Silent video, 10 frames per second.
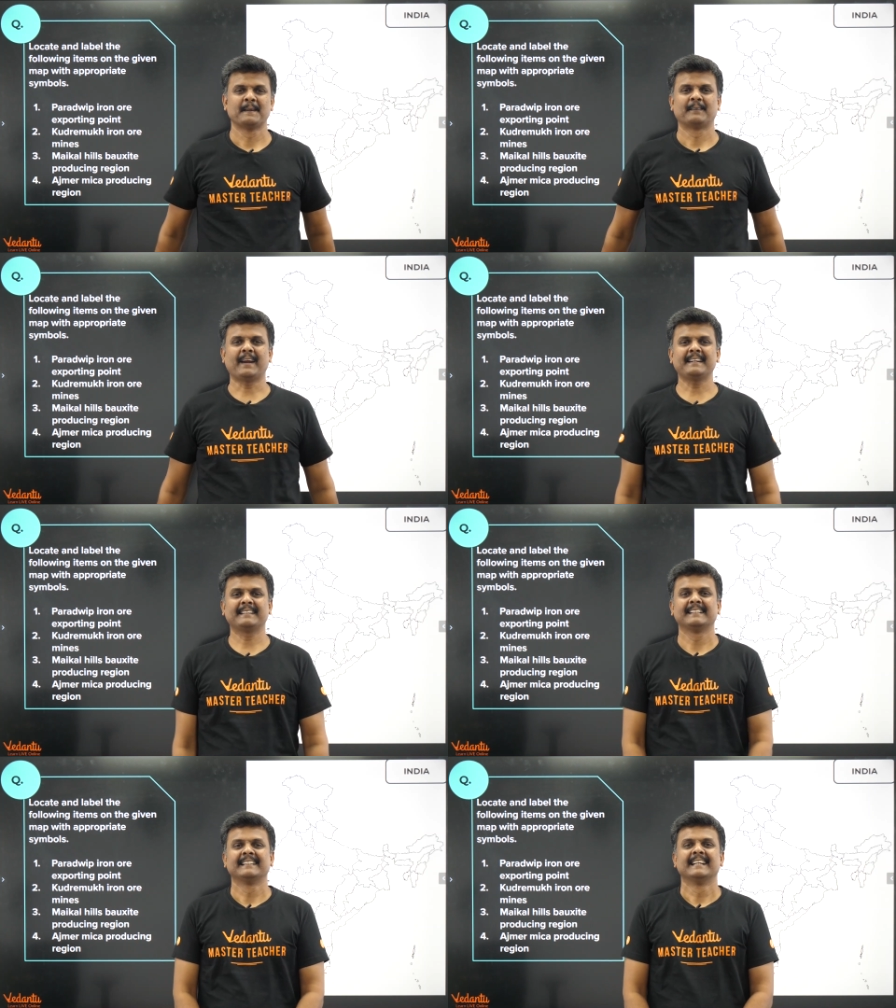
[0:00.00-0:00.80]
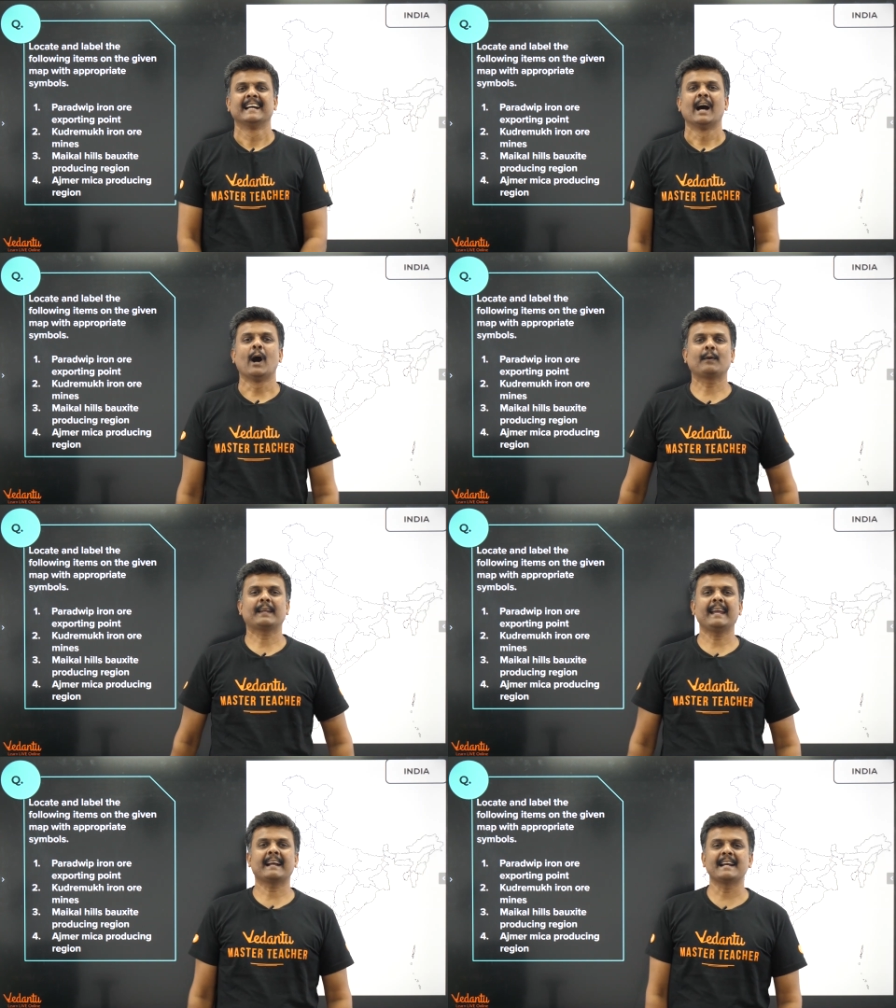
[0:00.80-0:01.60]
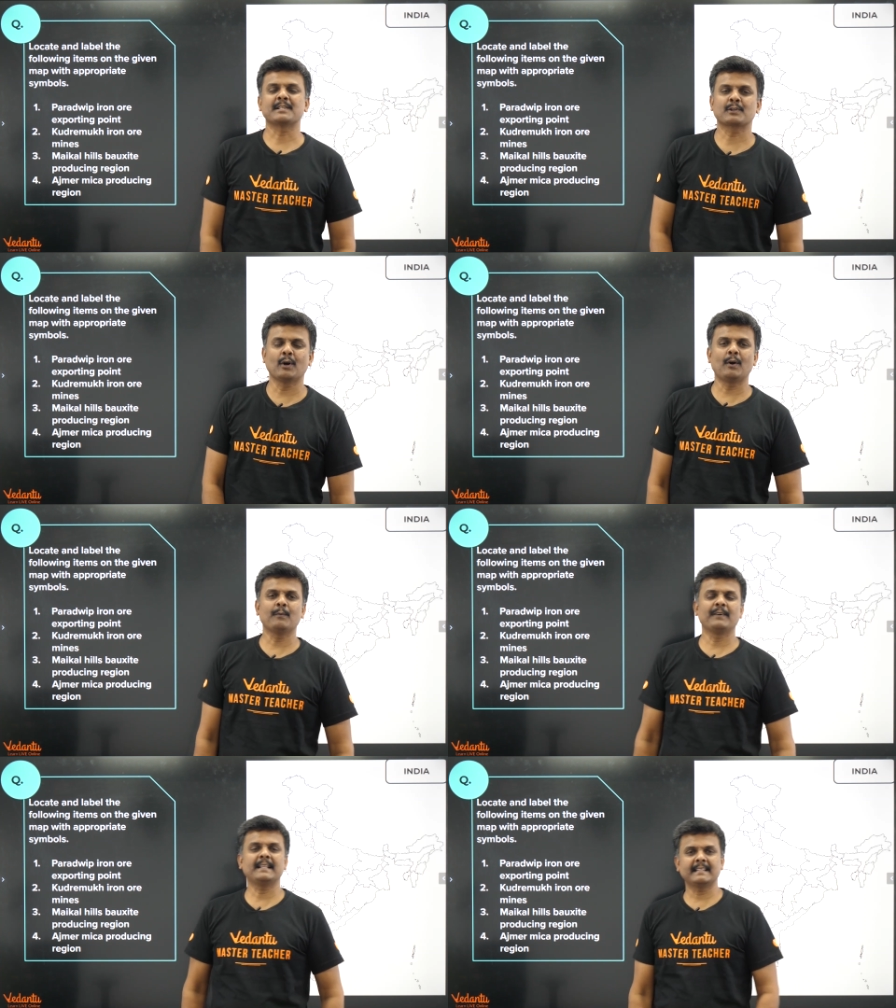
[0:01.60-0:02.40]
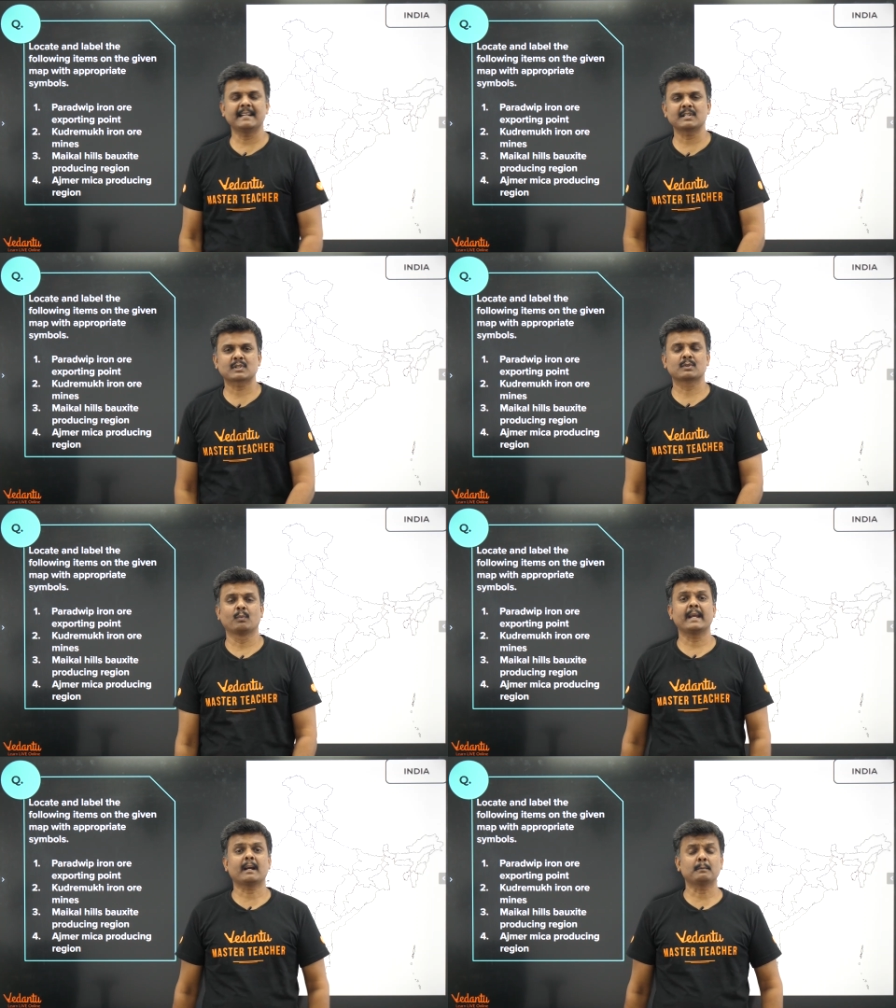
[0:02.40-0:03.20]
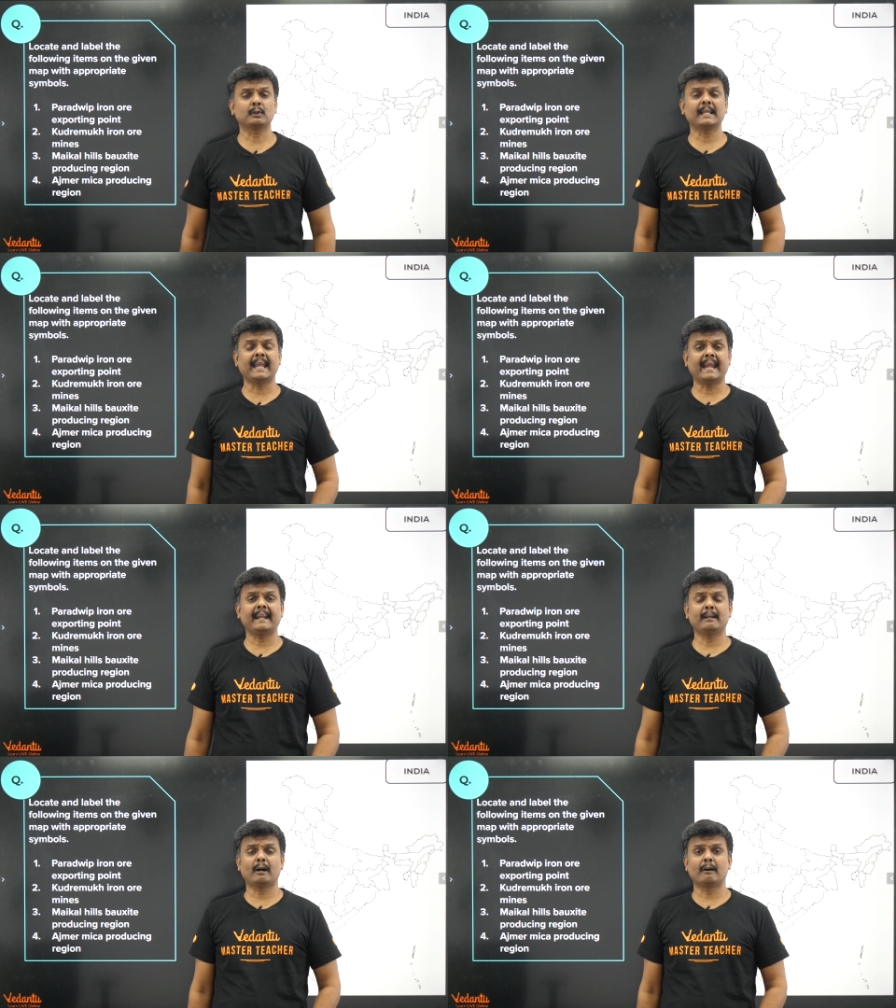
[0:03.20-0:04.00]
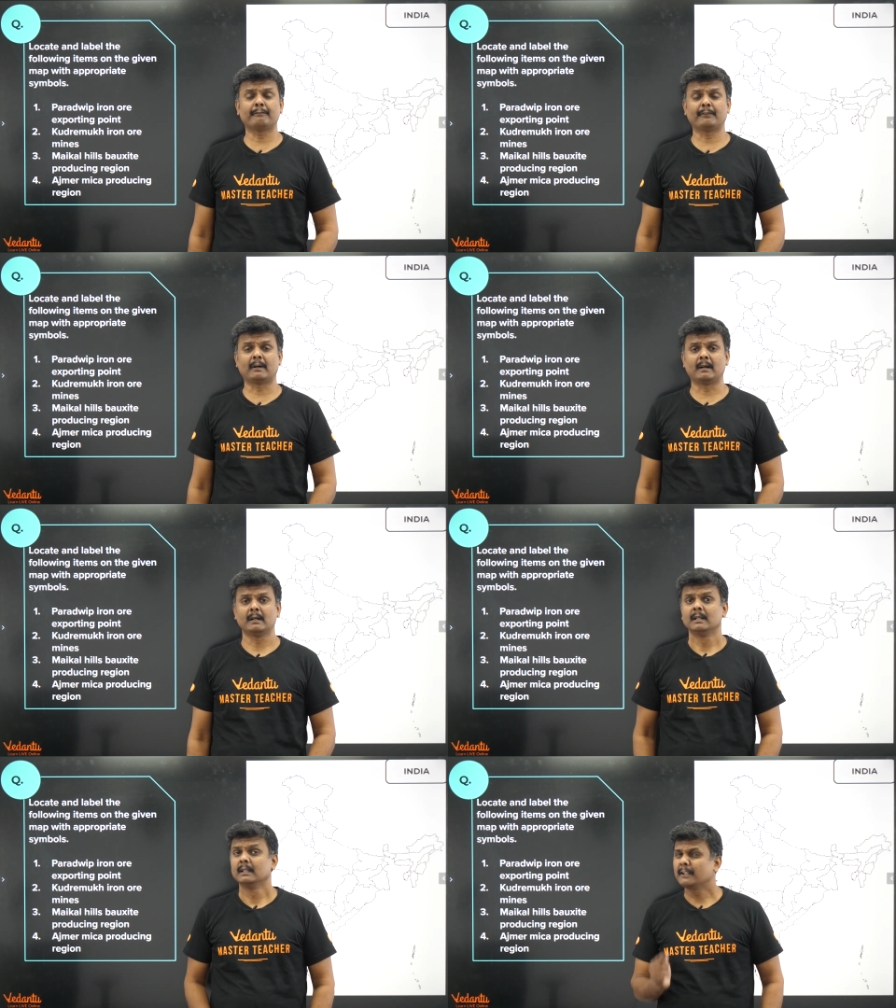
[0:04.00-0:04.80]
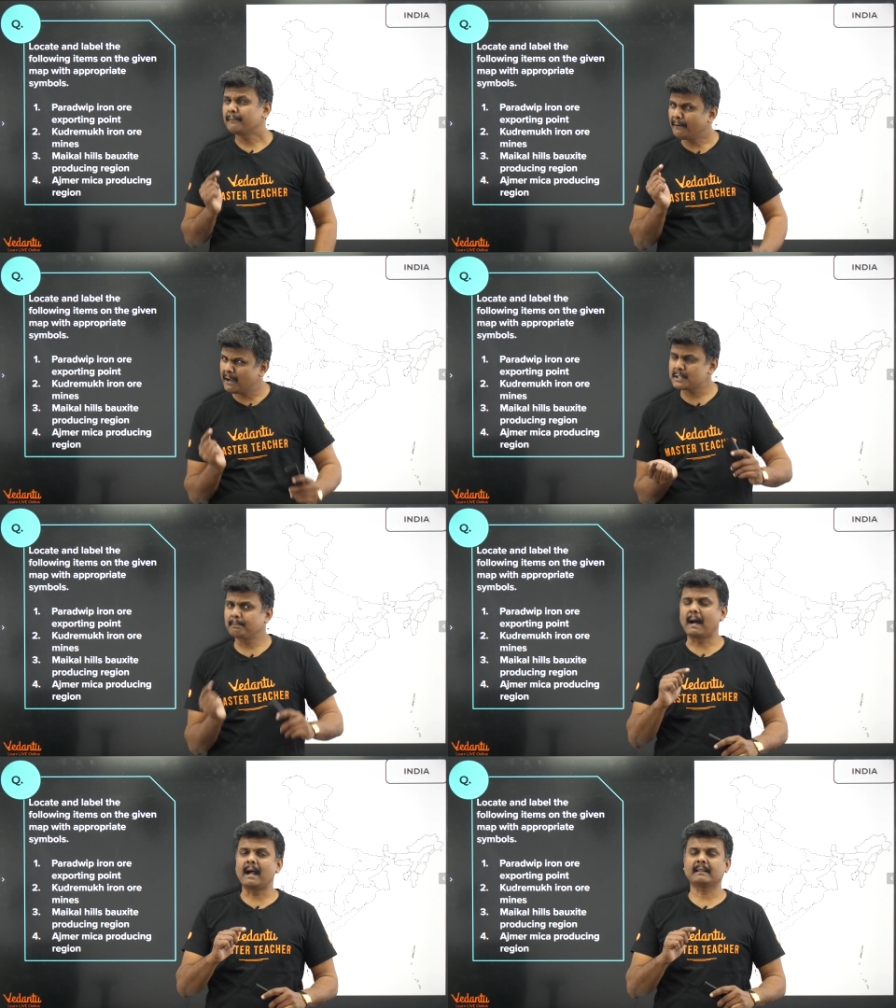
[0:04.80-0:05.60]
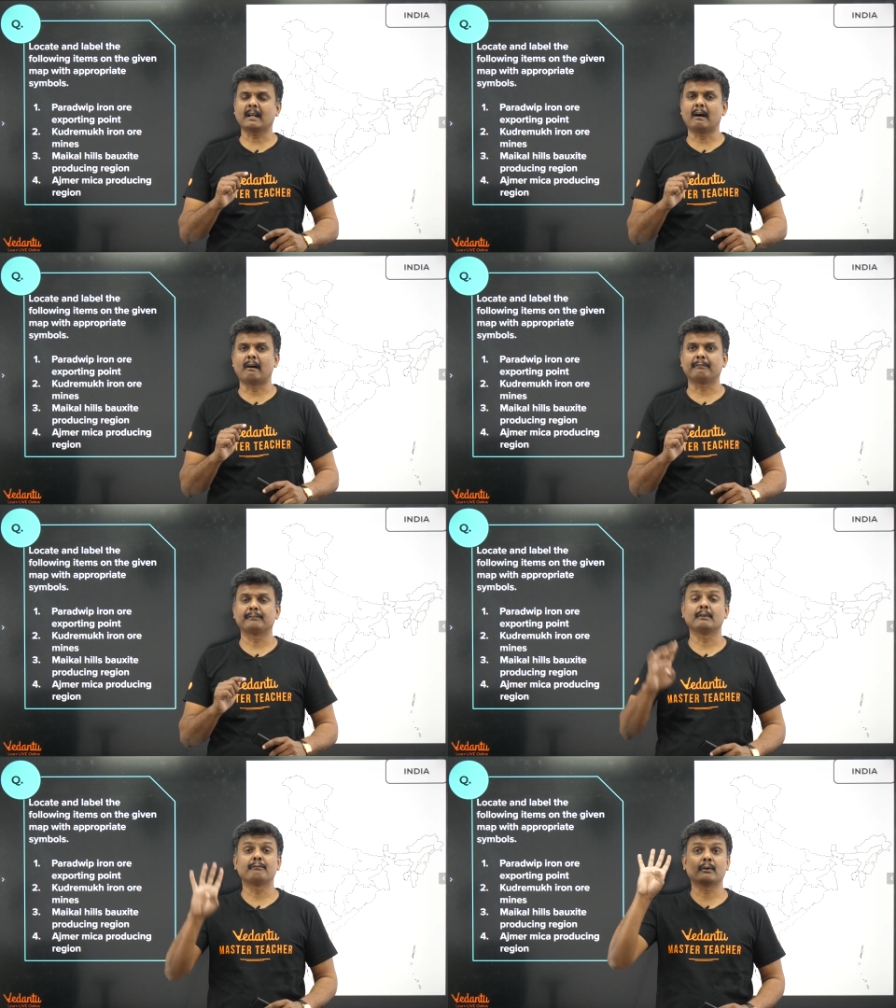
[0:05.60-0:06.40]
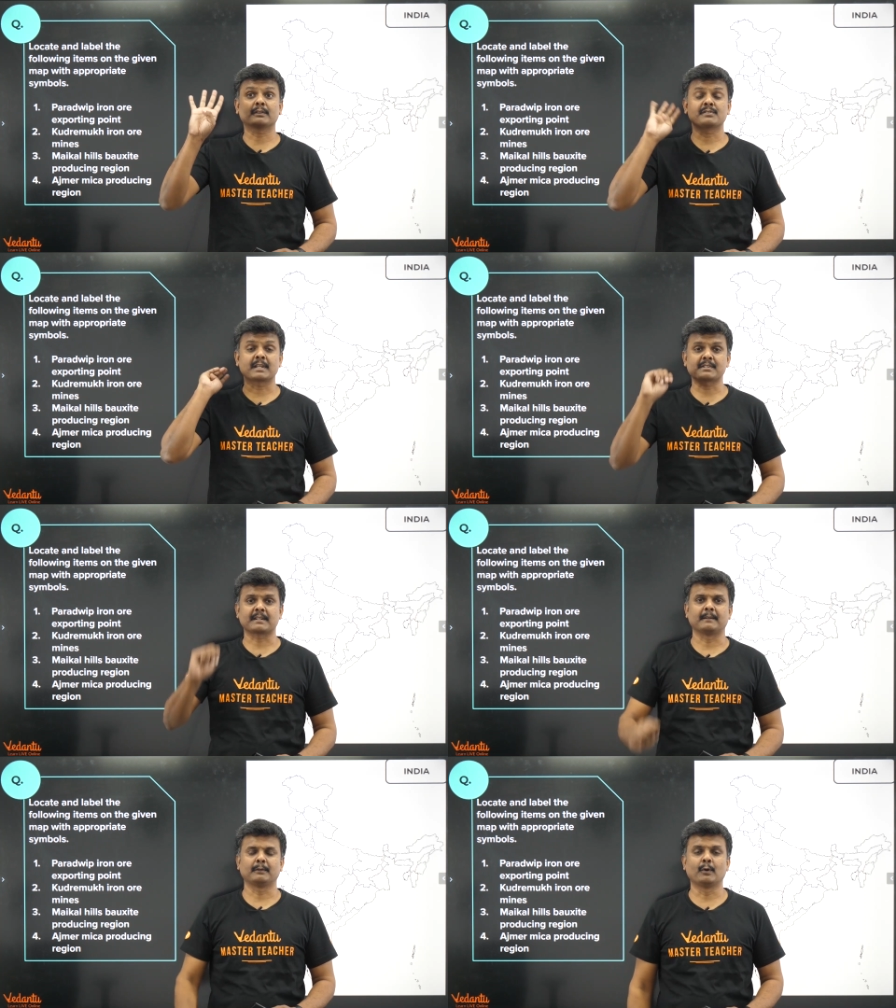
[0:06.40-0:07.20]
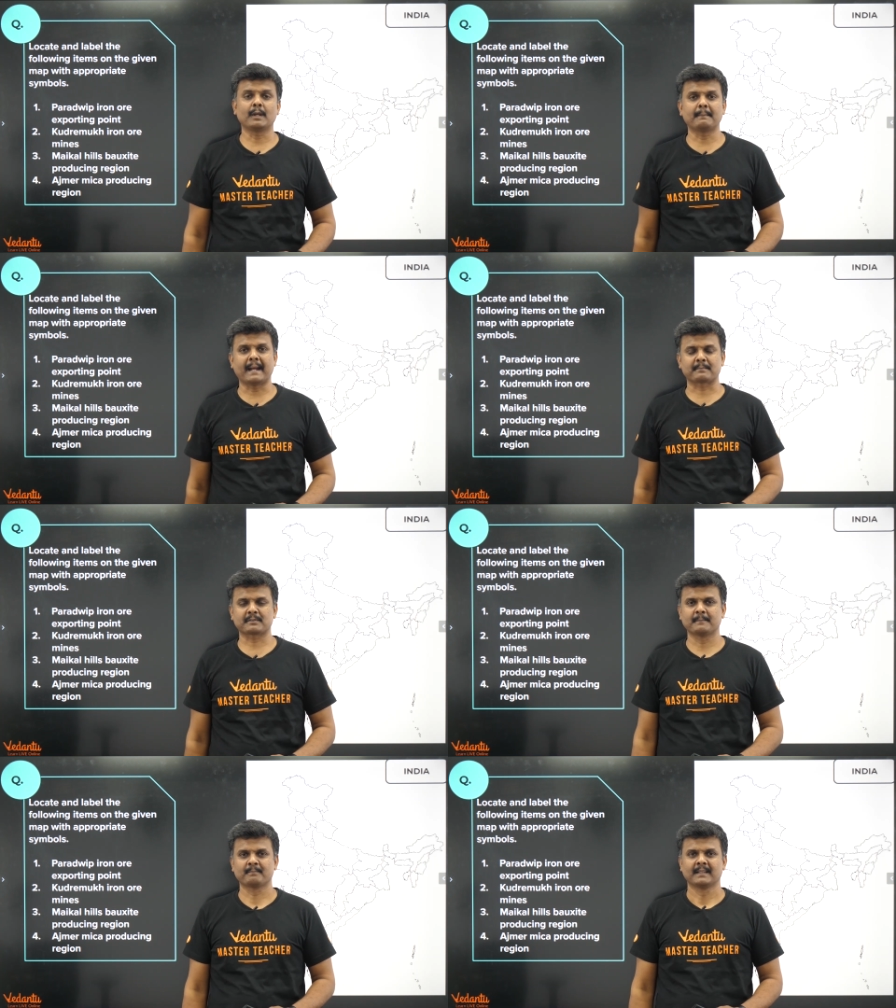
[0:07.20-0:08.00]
right? Okay guys, so with this, we come to the end of the first part of the fourth session, Know Your Maps.